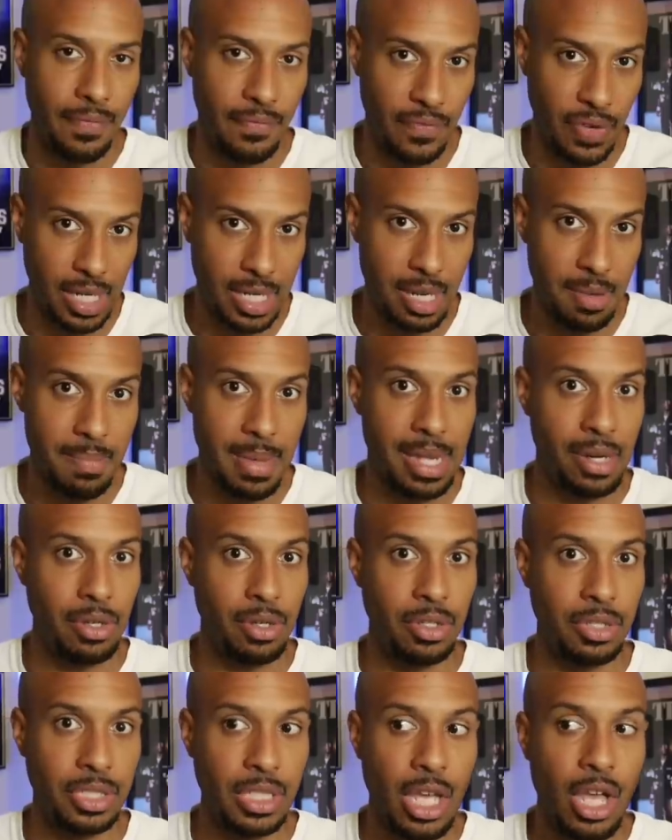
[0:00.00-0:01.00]

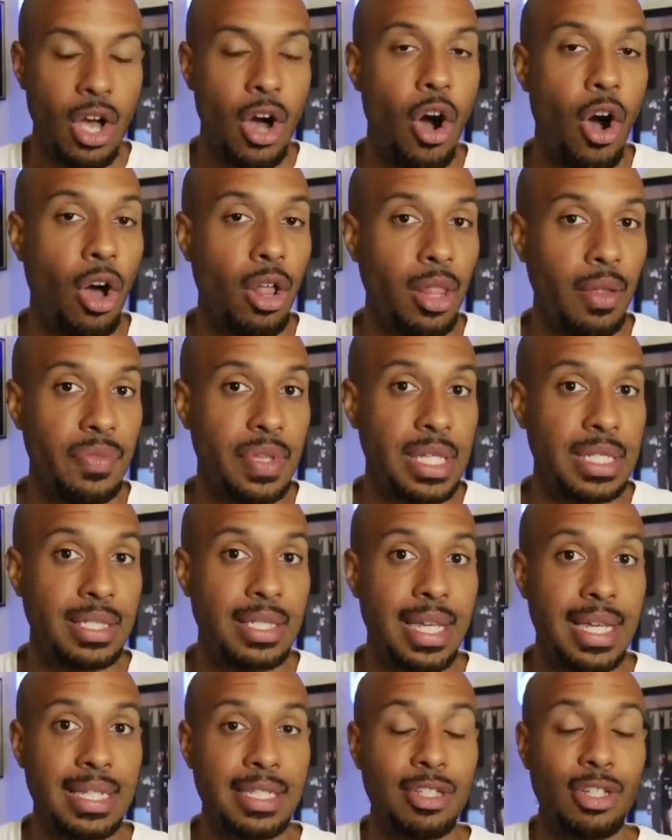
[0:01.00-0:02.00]
fundamentals, all of these
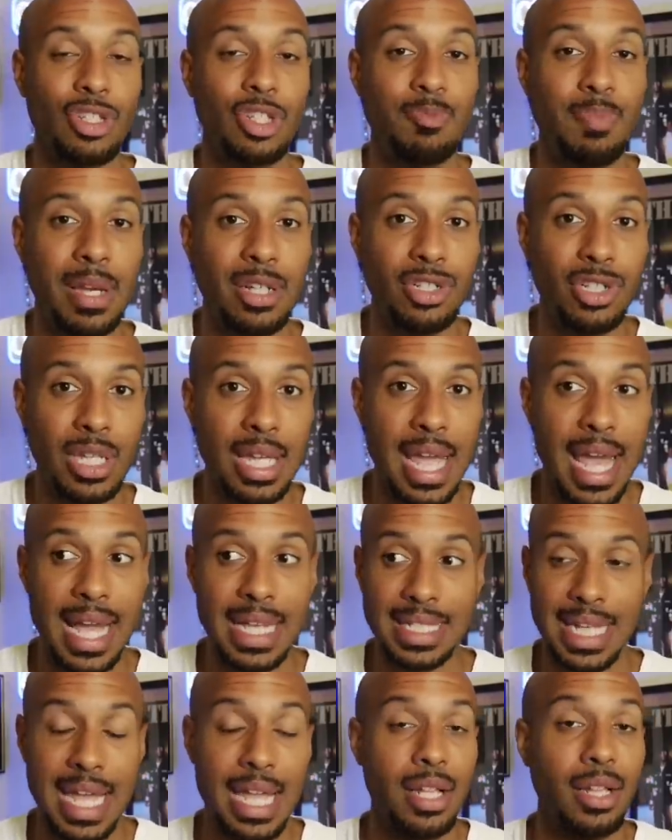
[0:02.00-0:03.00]
things, especially
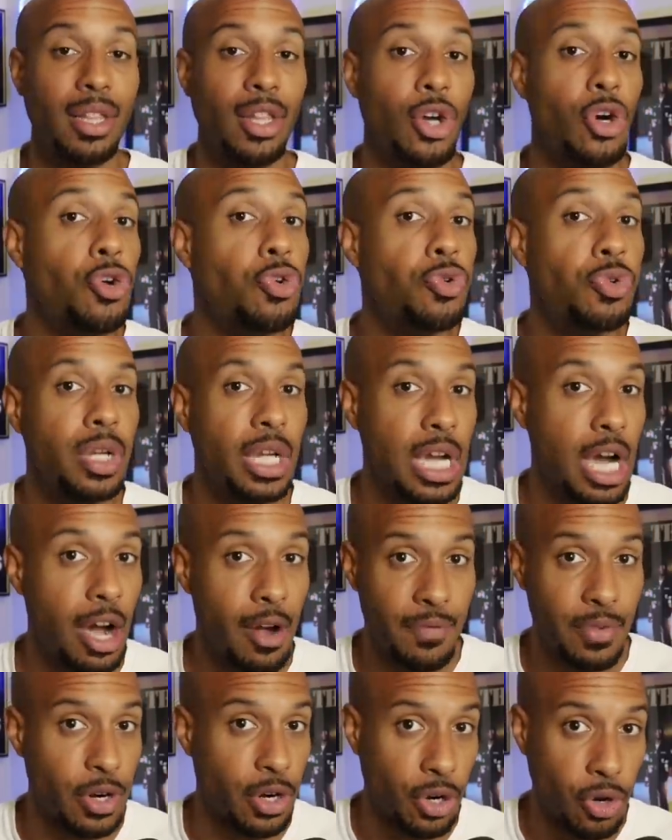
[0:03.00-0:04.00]
as a lone
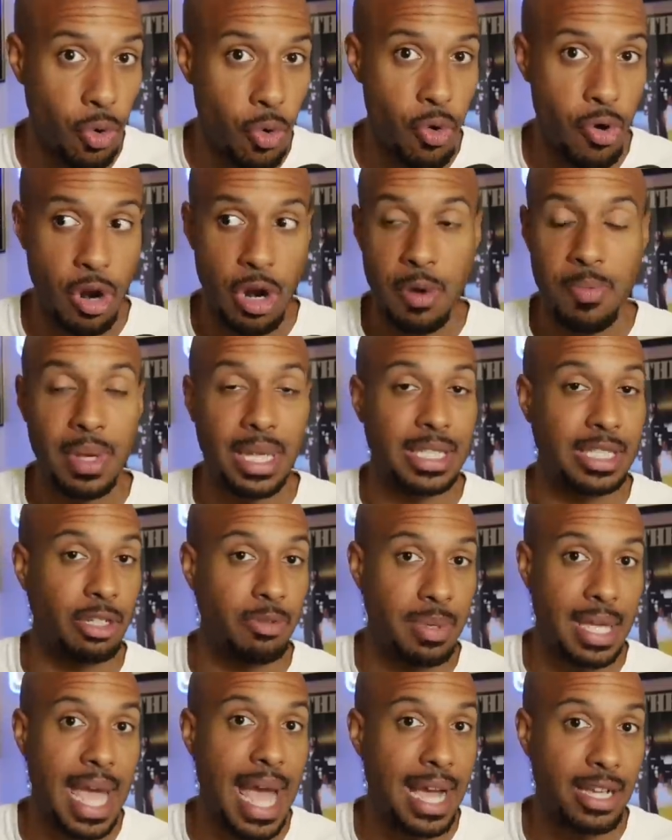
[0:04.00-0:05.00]
cover corner, because he'll
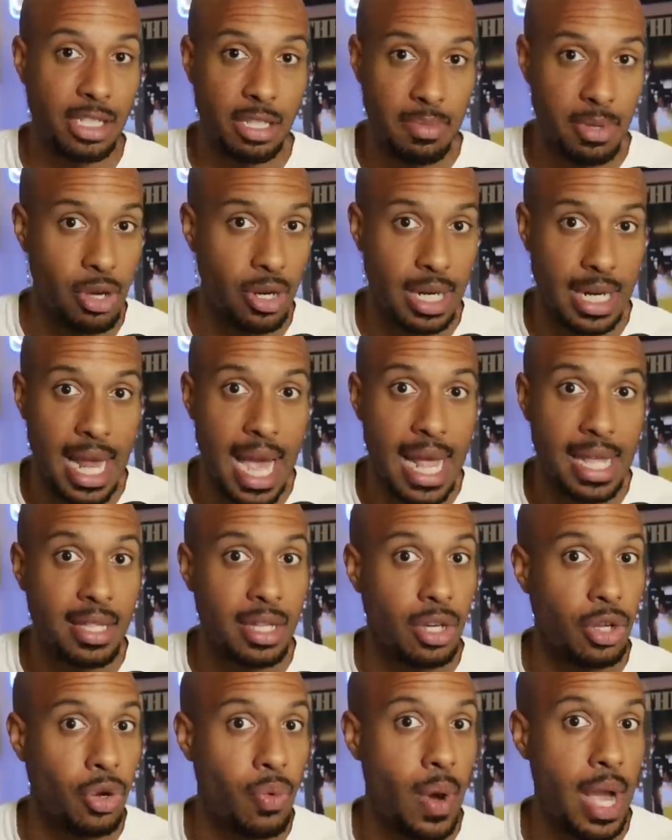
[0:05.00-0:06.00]
be asked to be on an
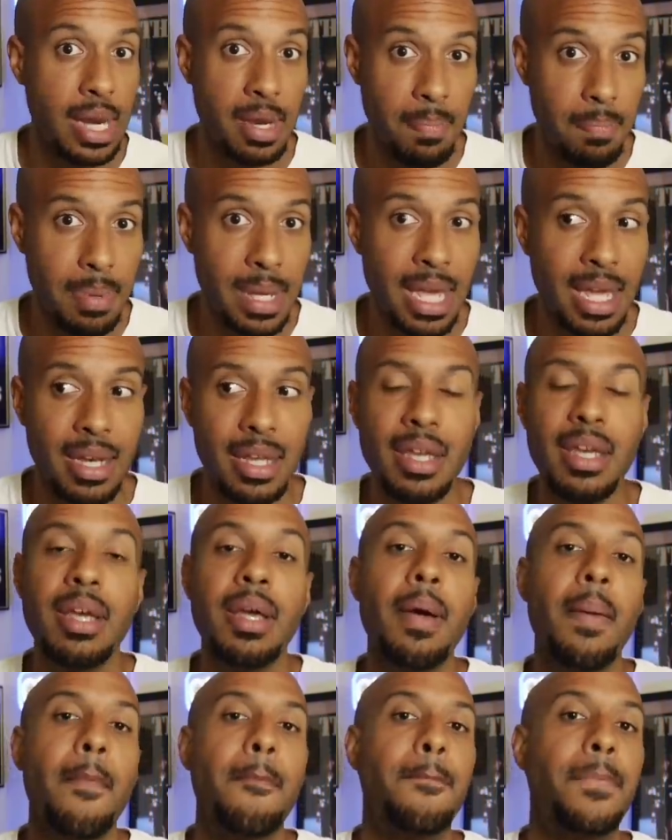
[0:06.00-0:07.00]
island quite a bit,
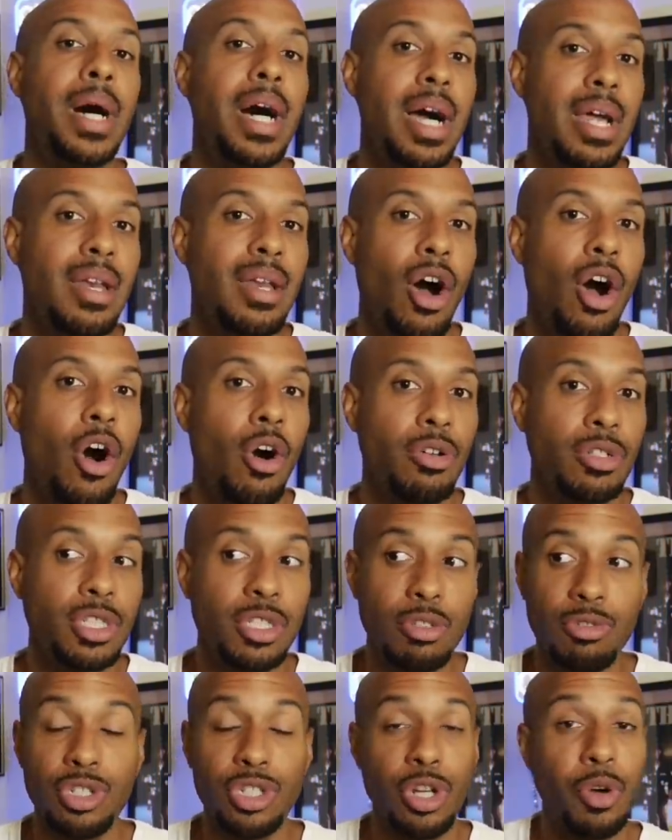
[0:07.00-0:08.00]
but
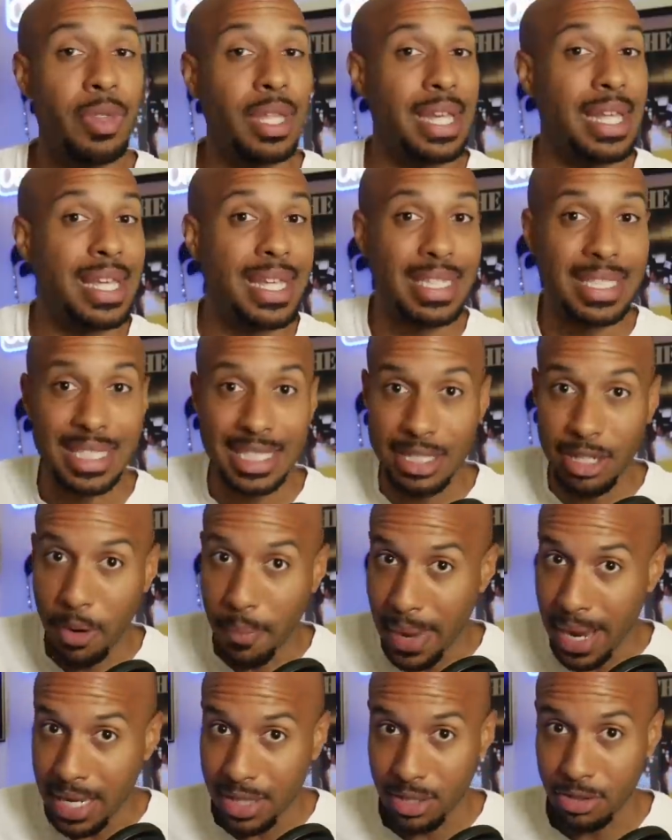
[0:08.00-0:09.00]
also show that he can still
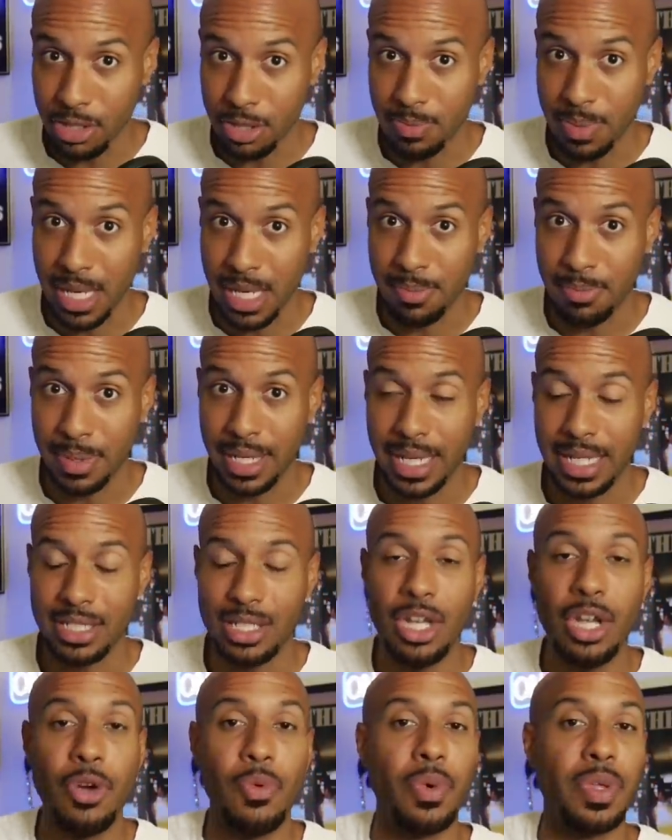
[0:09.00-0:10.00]
make those big plays
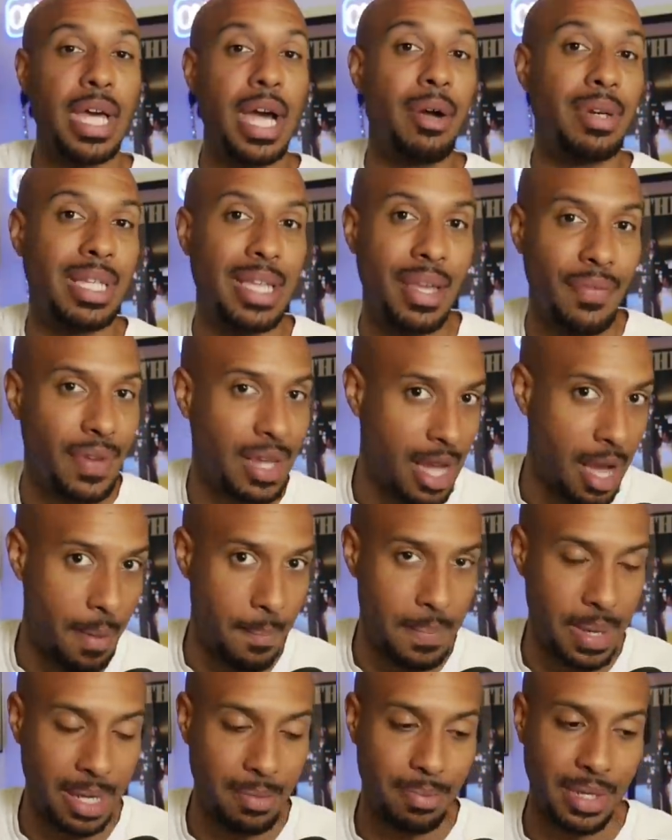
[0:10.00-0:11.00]
without giving
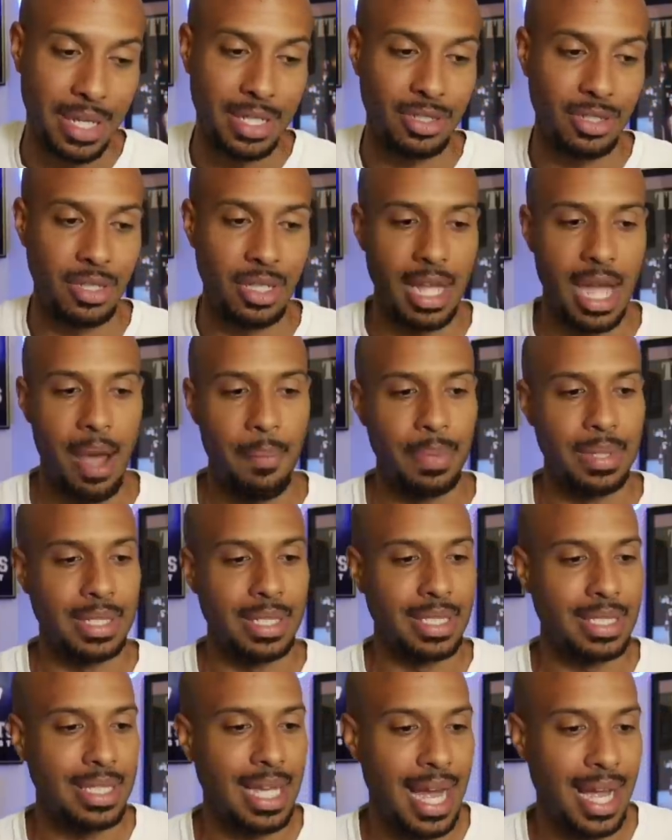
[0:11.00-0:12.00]
up big plays on the
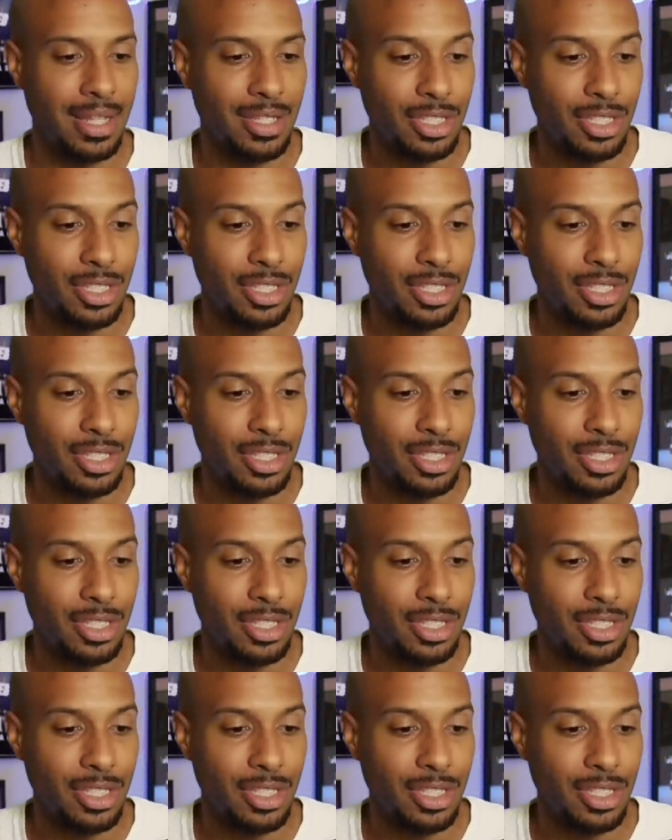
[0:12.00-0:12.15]
opposite side.